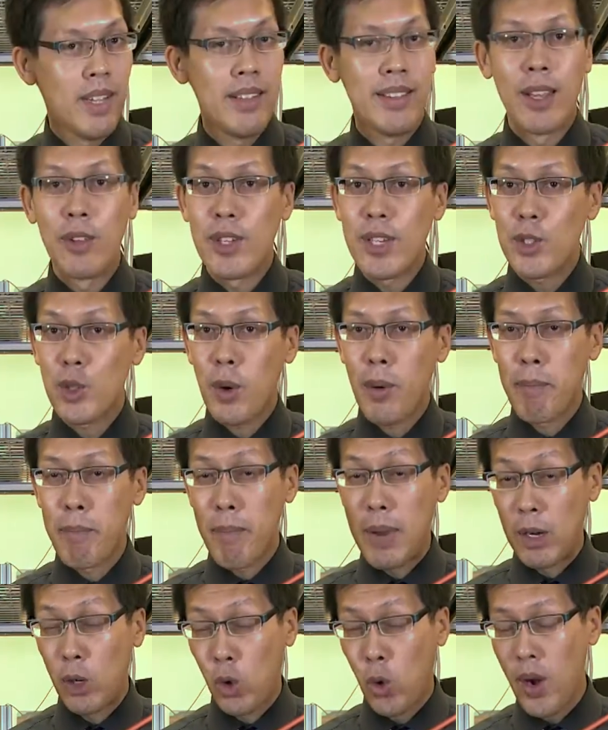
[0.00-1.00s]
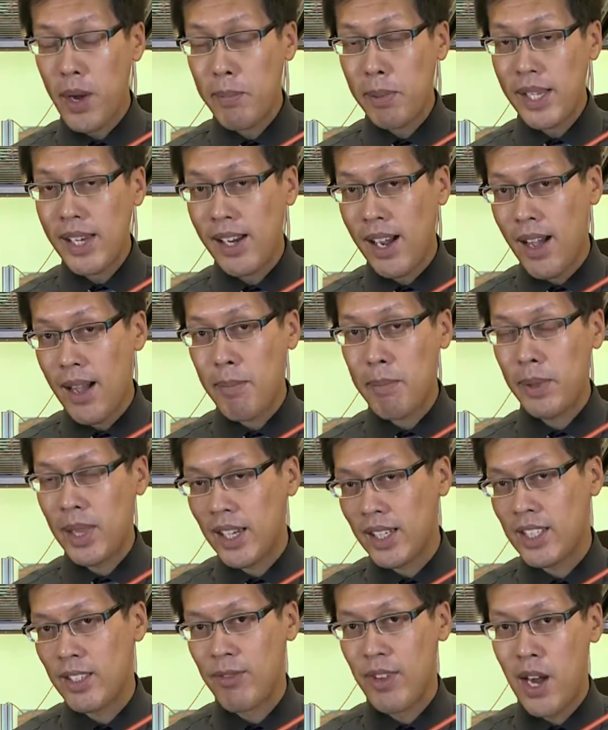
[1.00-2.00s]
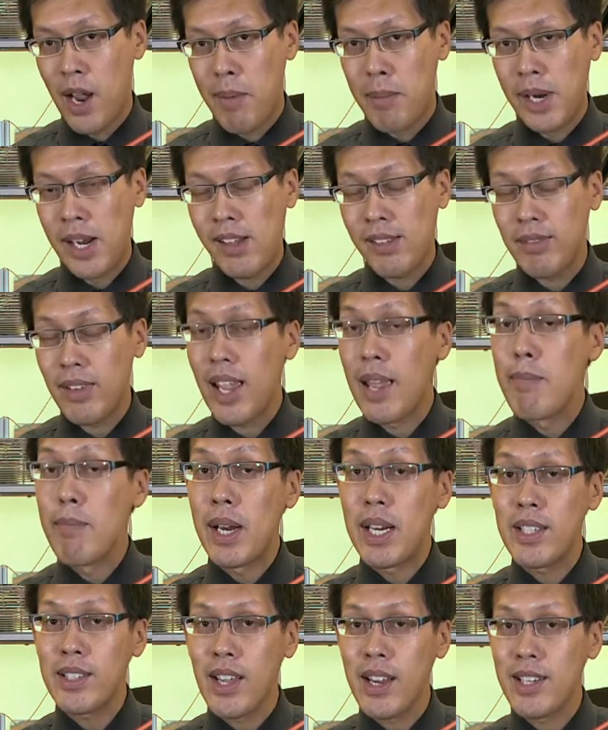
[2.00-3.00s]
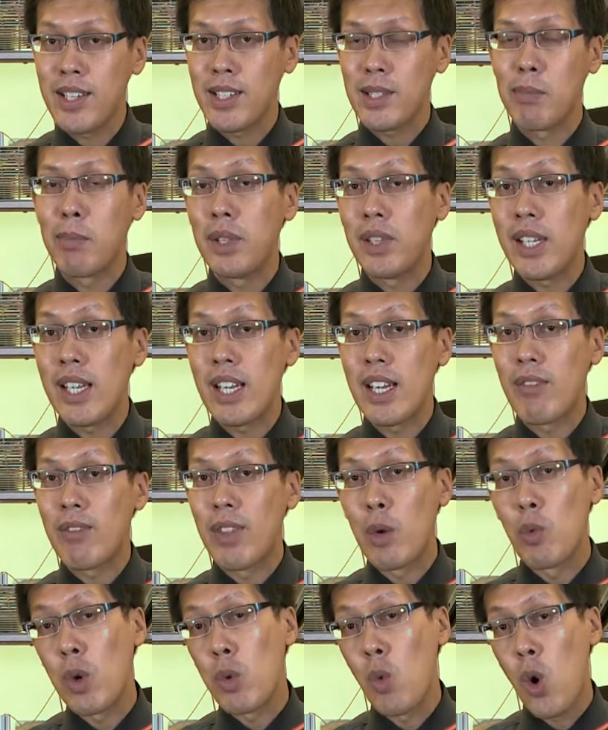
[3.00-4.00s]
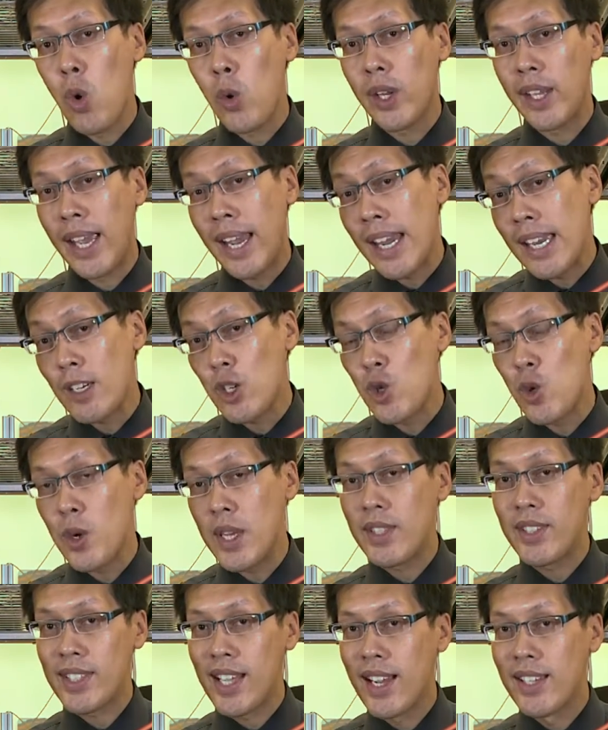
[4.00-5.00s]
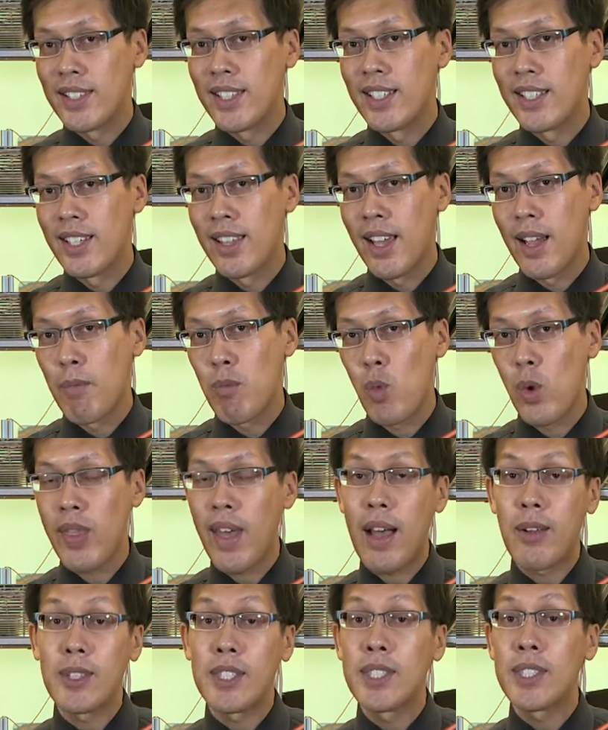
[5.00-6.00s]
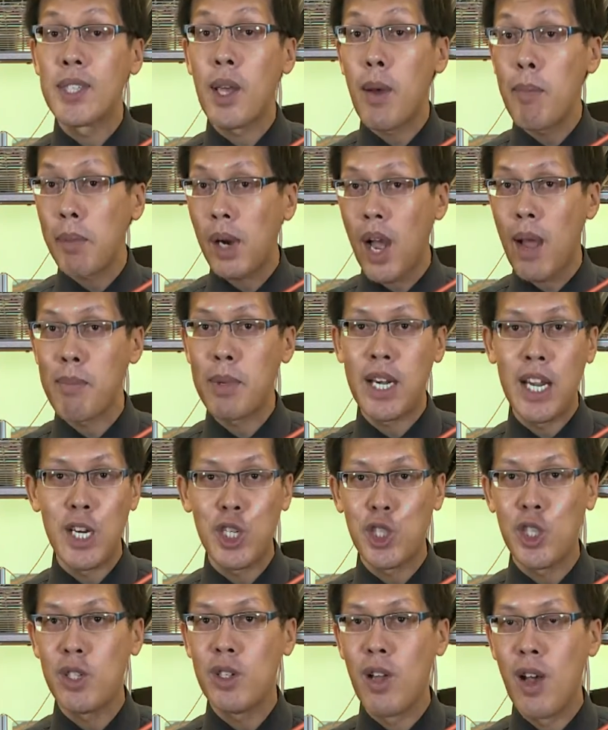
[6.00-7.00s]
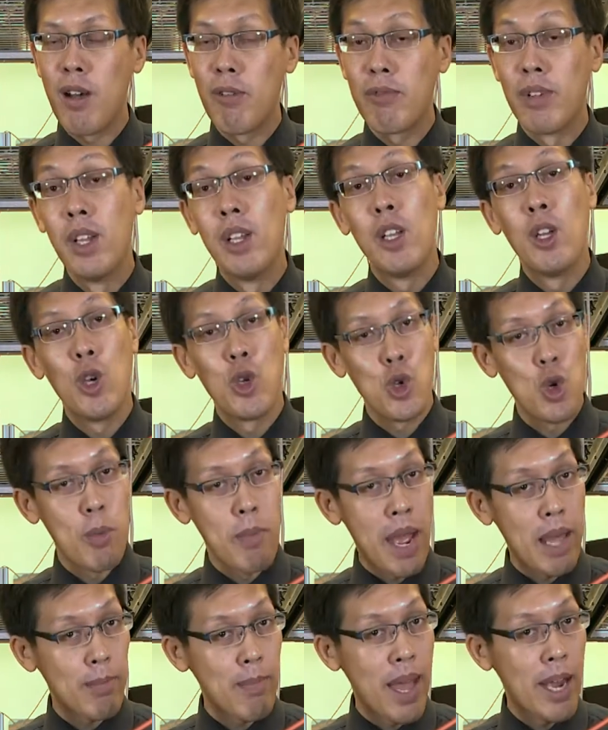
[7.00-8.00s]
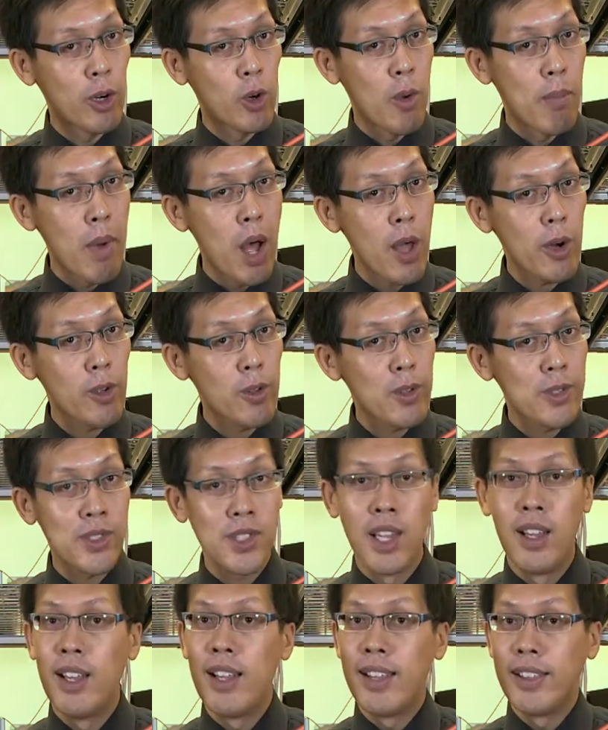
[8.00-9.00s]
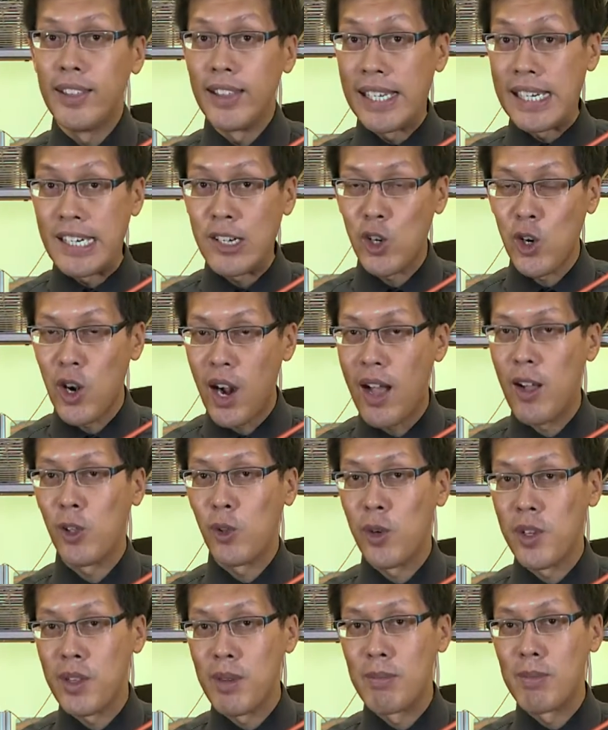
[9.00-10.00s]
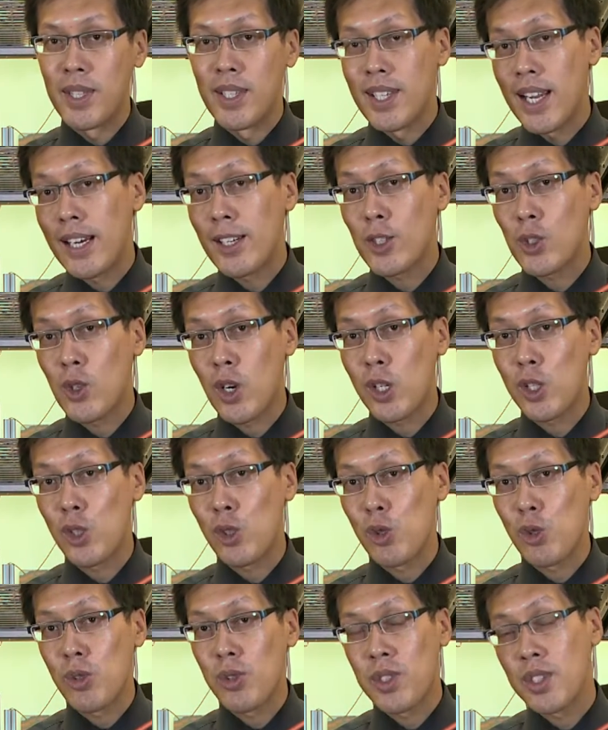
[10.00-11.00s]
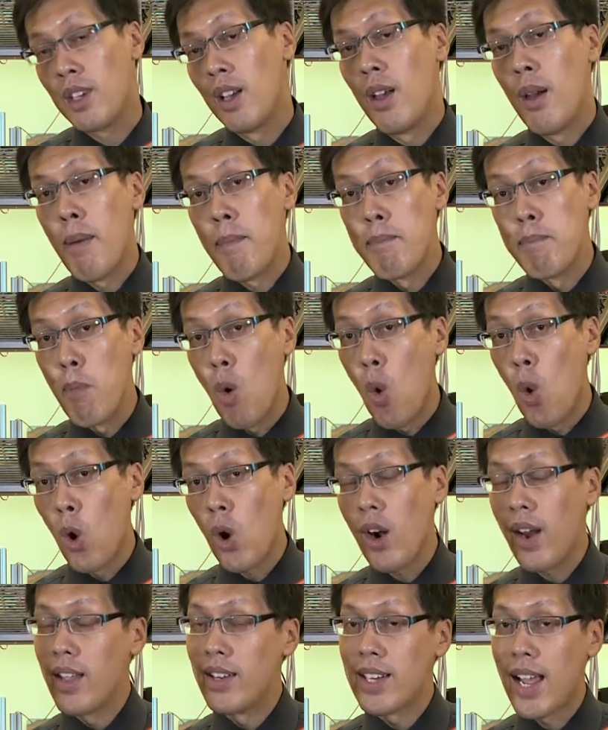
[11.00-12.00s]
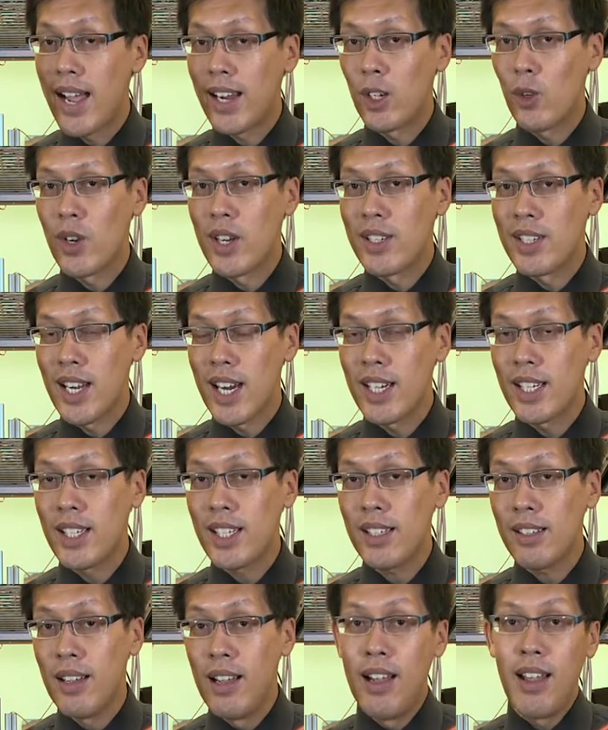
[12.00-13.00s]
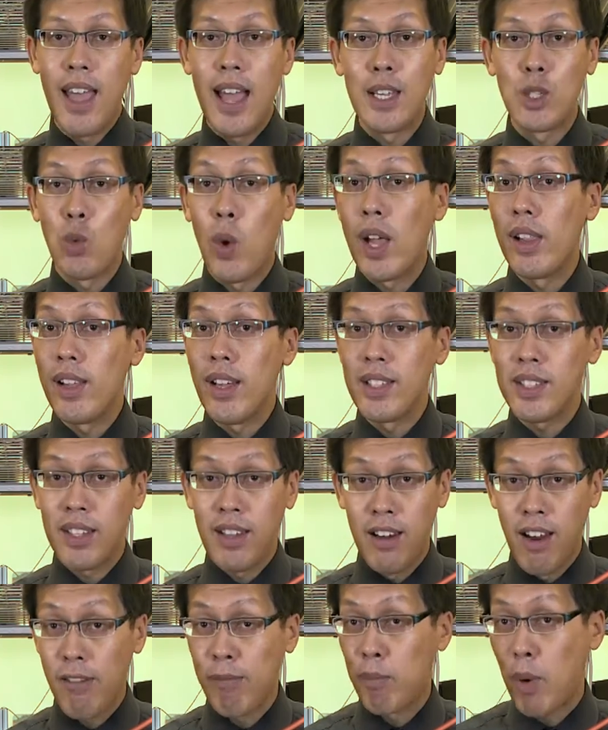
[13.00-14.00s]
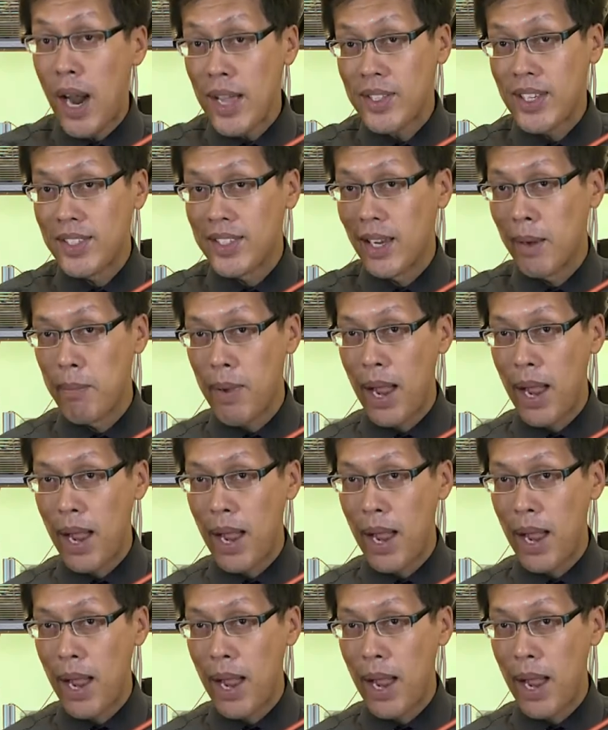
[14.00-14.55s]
Now, these are incredibly complex phenomena, and many scientists believe that we won't gain new insights into them without some combination of new mathematical models, leaner algorithms and data structures, more and accurate data, as well as enough processing